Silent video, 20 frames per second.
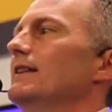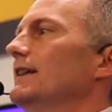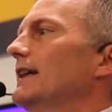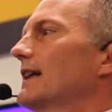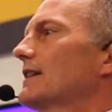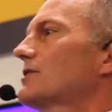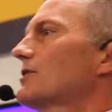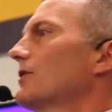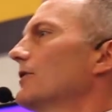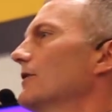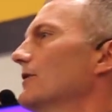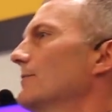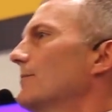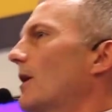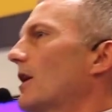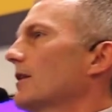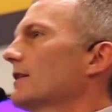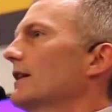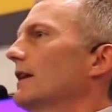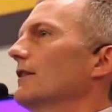in the external
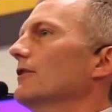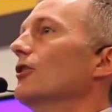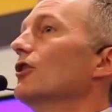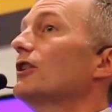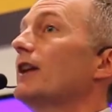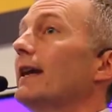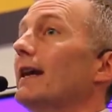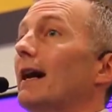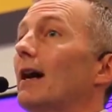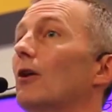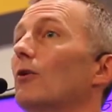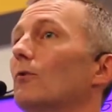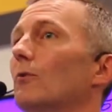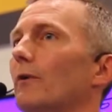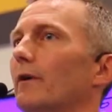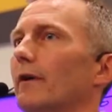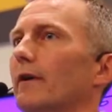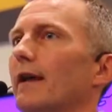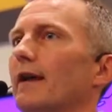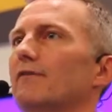market and looking outward,